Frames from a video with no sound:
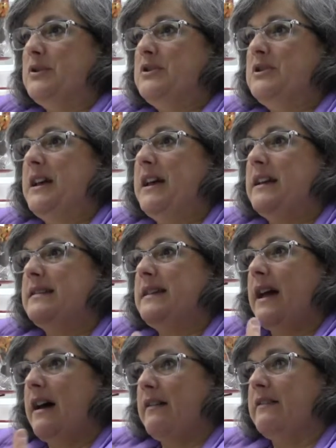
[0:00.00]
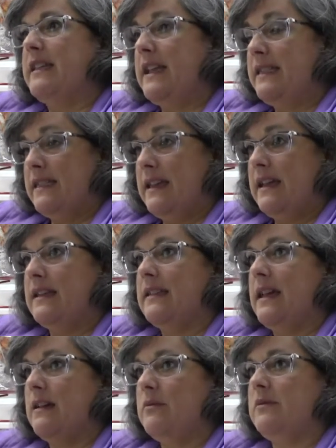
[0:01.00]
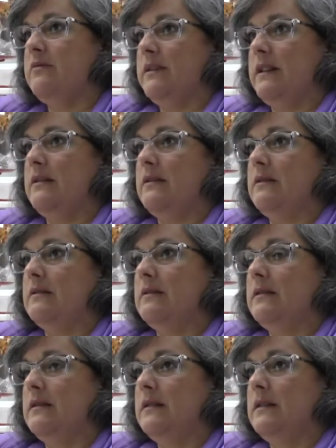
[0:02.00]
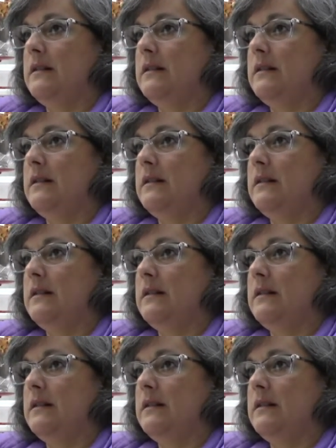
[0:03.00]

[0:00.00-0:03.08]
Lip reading: project how they think they would feel